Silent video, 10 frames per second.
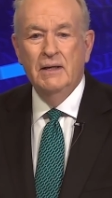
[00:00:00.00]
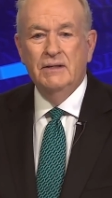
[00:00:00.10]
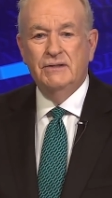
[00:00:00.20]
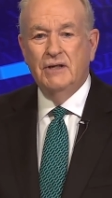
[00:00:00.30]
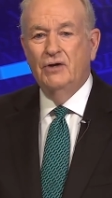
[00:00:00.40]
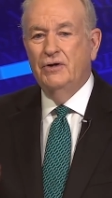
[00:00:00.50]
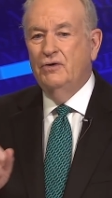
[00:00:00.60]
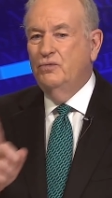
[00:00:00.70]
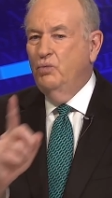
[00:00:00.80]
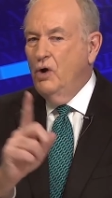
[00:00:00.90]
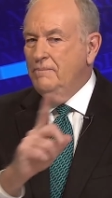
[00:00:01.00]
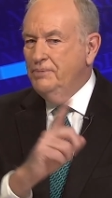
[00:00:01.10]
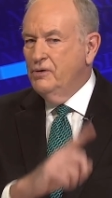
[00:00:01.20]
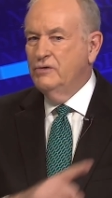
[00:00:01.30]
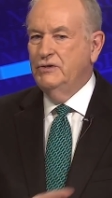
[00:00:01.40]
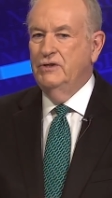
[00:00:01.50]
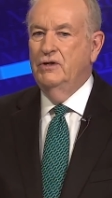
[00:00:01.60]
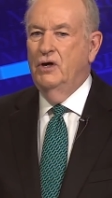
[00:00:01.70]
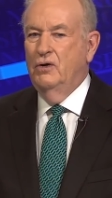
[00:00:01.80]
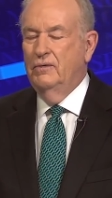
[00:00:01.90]
So there is one person,
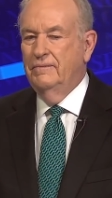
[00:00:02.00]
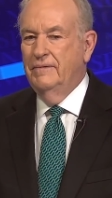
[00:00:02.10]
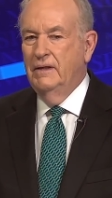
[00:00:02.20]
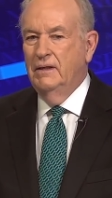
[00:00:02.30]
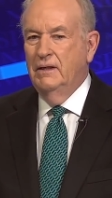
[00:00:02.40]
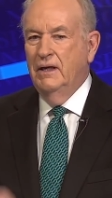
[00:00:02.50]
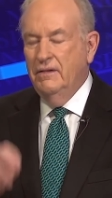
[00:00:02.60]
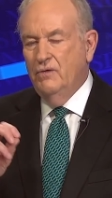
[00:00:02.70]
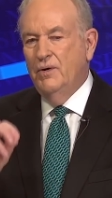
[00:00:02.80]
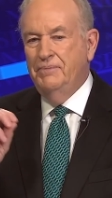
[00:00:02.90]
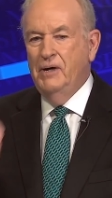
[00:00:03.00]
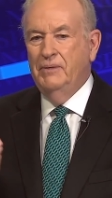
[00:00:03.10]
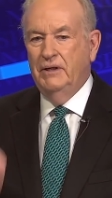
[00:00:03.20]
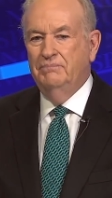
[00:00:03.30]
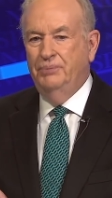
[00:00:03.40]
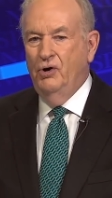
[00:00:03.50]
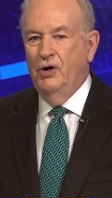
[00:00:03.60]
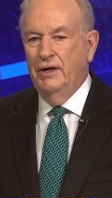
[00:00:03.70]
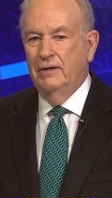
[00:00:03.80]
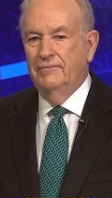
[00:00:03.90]
though, in the Republican
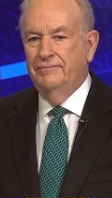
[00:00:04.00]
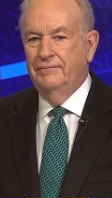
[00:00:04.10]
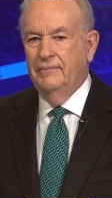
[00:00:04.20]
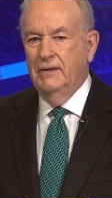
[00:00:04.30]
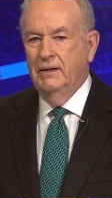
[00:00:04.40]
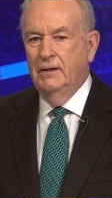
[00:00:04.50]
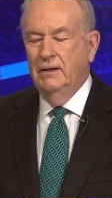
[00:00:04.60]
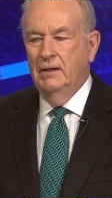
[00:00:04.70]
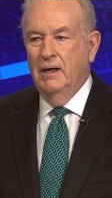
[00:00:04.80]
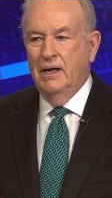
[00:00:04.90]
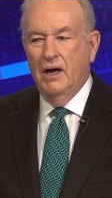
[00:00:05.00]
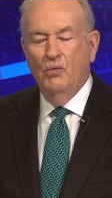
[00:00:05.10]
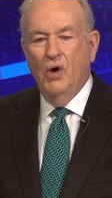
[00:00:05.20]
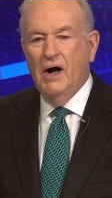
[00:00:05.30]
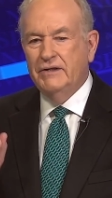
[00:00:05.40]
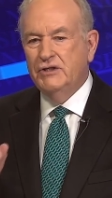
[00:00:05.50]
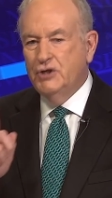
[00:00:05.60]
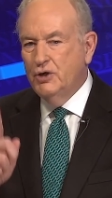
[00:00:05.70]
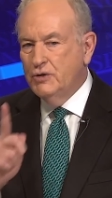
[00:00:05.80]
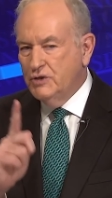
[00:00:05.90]
Party. And I watched
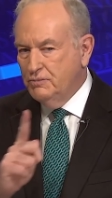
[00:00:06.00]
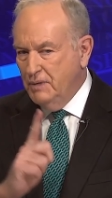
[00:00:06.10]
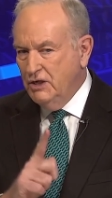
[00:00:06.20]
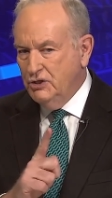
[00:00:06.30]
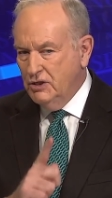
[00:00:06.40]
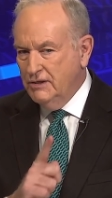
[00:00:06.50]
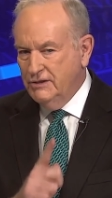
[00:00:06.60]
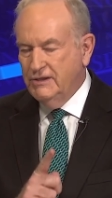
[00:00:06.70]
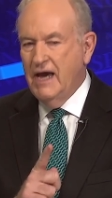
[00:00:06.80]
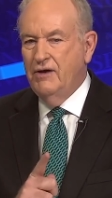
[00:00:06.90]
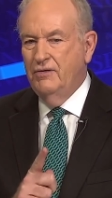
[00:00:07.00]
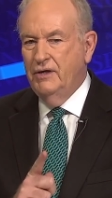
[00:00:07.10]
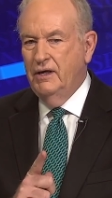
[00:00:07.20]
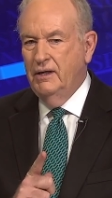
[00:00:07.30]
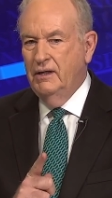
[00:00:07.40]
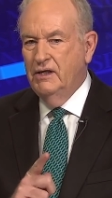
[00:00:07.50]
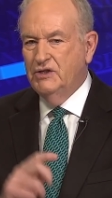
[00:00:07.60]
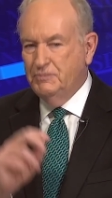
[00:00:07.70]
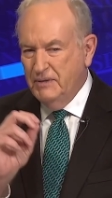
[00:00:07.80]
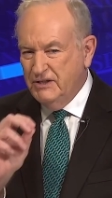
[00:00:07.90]
her speech on Saturday
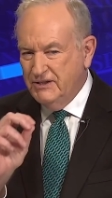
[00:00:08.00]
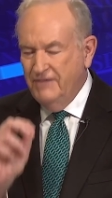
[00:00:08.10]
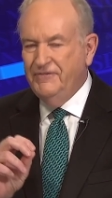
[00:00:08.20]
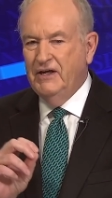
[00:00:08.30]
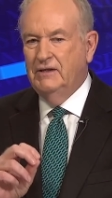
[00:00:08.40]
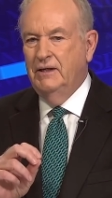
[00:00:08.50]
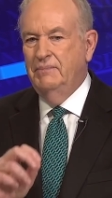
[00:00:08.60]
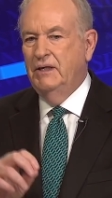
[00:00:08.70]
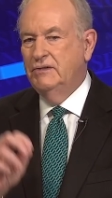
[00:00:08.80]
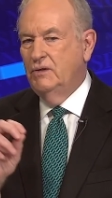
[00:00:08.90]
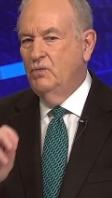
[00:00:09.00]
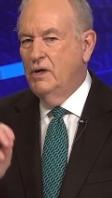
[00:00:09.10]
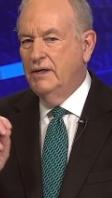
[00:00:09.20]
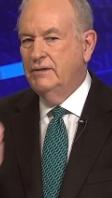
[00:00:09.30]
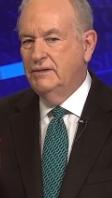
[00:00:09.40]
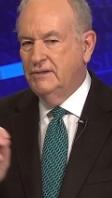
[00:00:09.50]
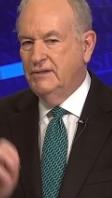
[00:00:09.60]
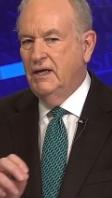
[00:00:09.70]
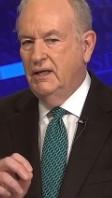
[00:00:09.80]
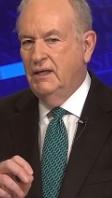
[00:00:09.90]
specifically because I wanted to
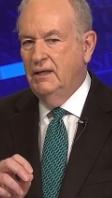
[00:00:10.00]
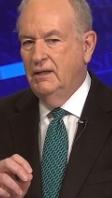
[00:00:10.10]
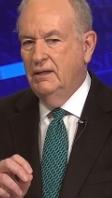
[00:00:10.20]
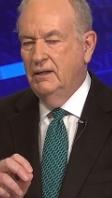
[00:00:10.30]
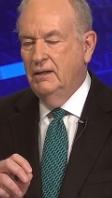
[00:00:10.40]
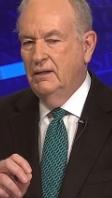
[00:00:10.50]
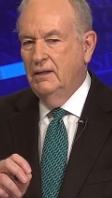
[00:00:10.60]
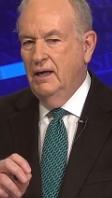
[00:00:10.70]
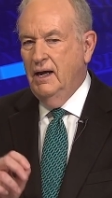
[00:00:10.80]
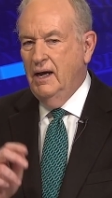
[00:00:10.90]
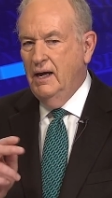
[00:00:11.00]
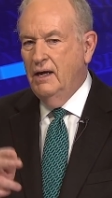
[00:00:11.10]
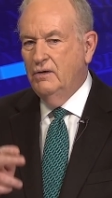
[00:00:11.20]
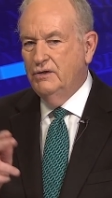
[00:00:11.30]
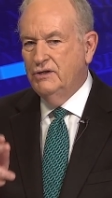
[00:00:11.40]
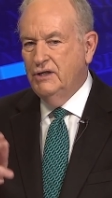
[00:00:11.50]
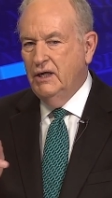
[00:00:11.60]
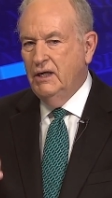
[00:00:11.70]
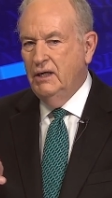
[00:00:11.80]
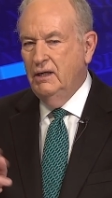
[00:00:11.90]
see how
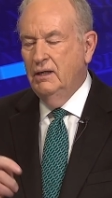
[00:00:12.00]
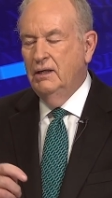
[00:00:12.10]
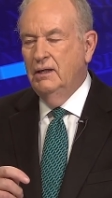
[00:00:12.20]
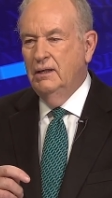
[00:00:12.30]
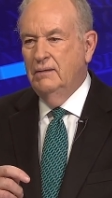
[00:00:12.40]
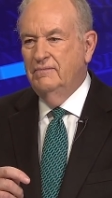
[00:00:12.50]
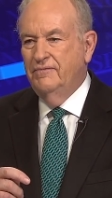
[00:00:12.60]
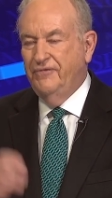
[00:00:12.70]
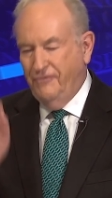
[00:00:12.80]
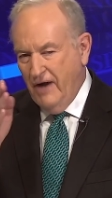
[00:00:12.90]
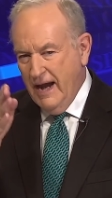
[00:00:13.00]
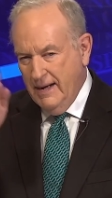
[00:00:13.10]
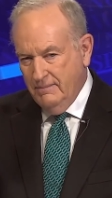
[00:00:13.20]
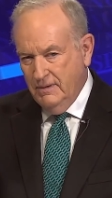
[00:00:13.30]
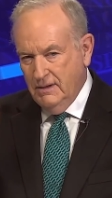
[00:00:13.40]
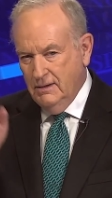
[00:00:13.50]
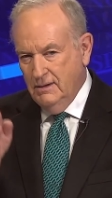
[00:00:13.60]
she framed